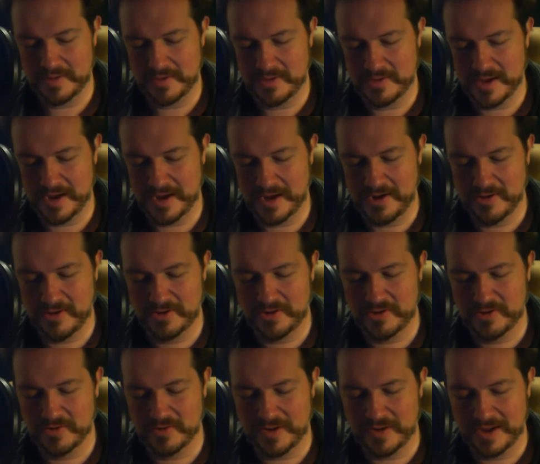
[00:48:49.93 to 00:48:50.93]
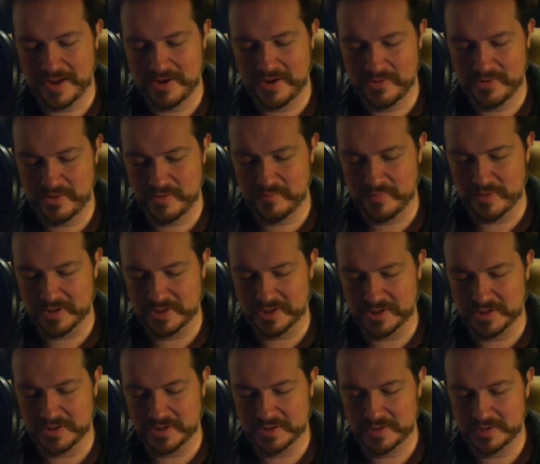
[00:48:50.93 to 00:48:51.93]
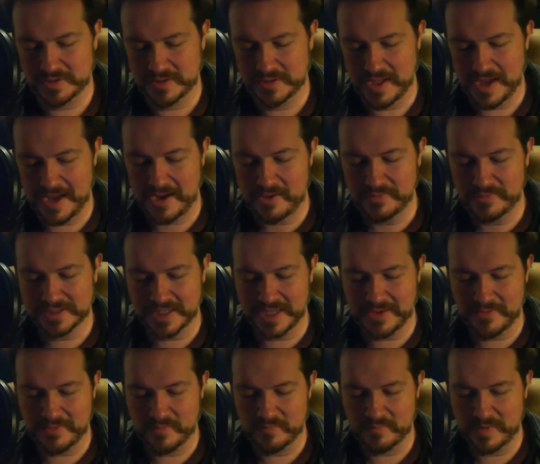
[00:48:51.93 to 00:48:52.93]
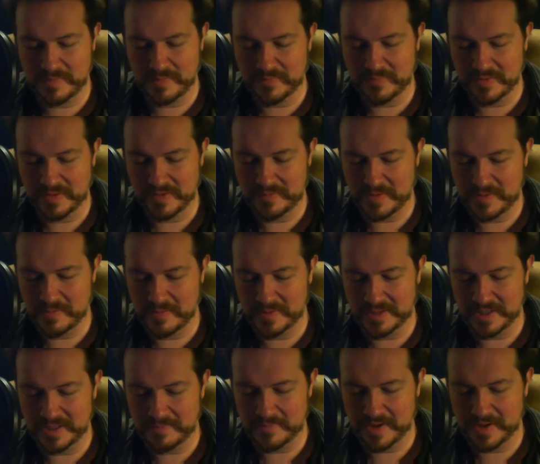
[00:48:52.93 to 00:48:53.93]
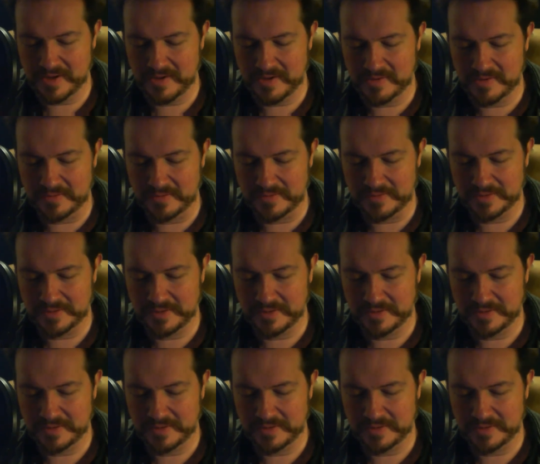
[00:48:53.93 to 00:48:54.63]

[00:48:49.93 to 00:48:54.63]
yeah, I heard your impression. I always like it when people imitate my characters.